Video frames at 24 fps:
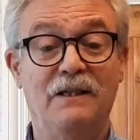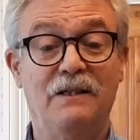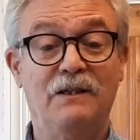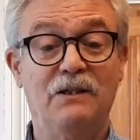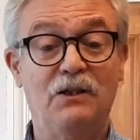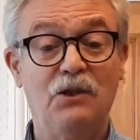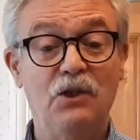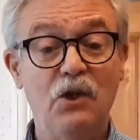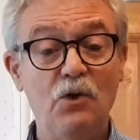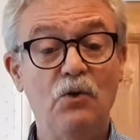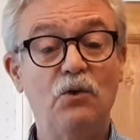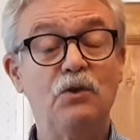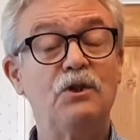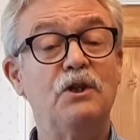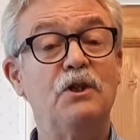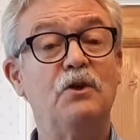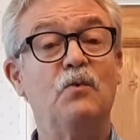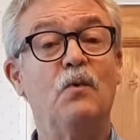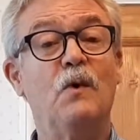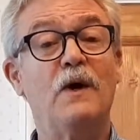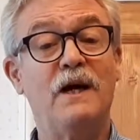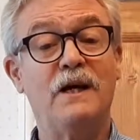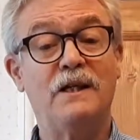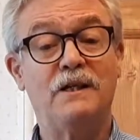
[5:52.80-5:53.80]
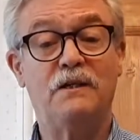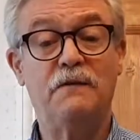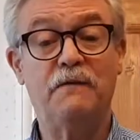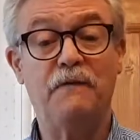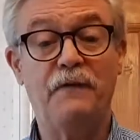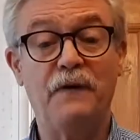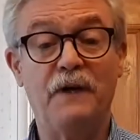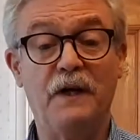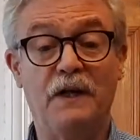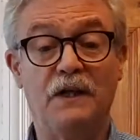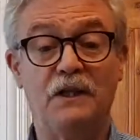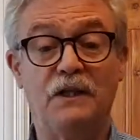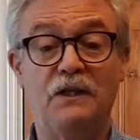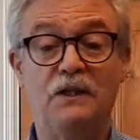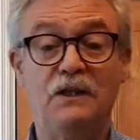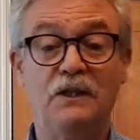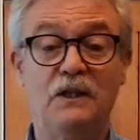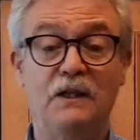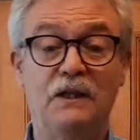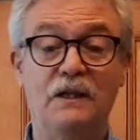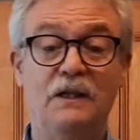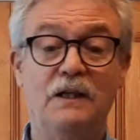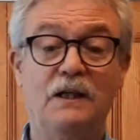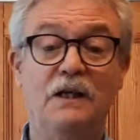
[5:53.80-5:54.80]
choosing where to fish
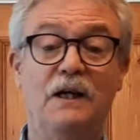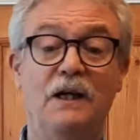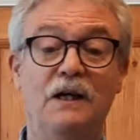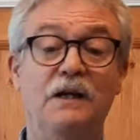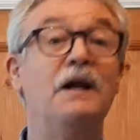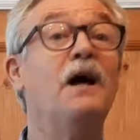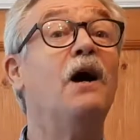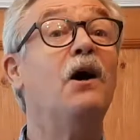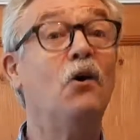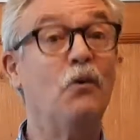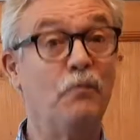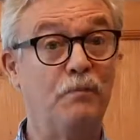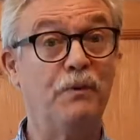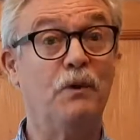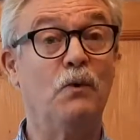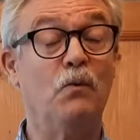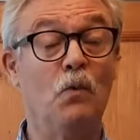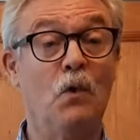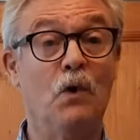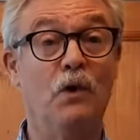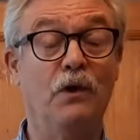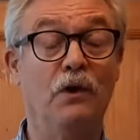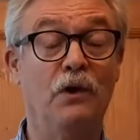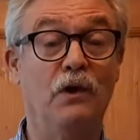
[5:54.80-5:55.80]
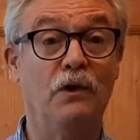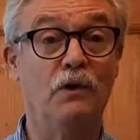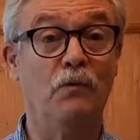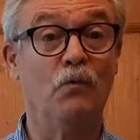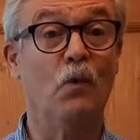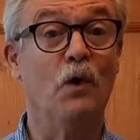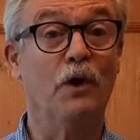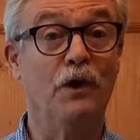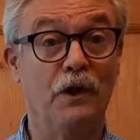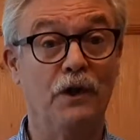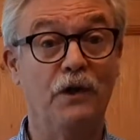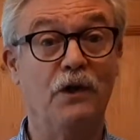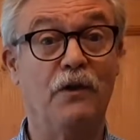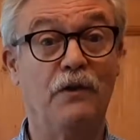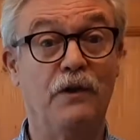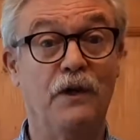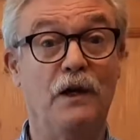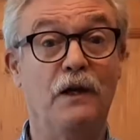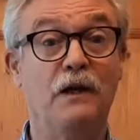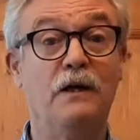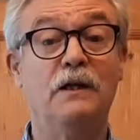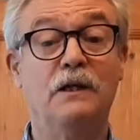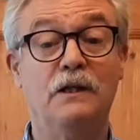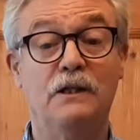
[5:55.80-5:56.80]
and helping one, one
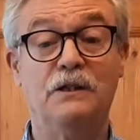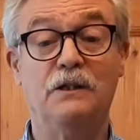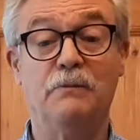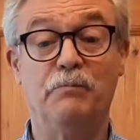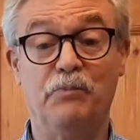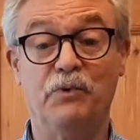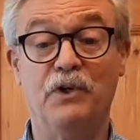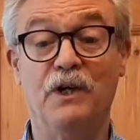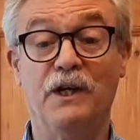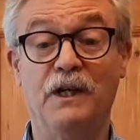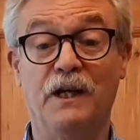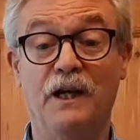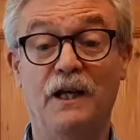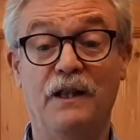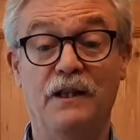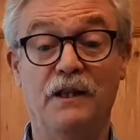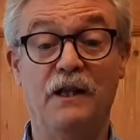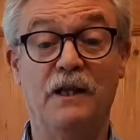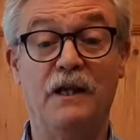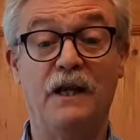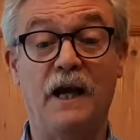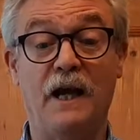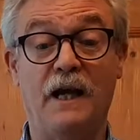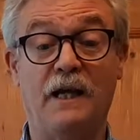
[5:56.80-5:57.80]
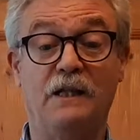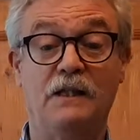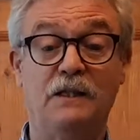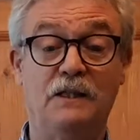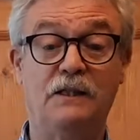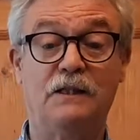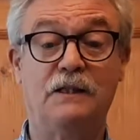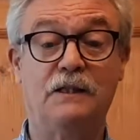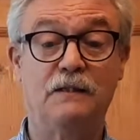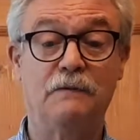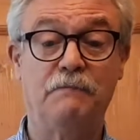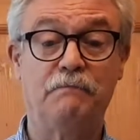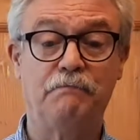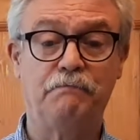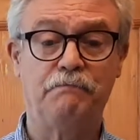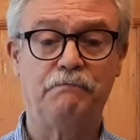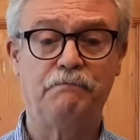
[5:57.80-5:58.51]
another to bring in the nets.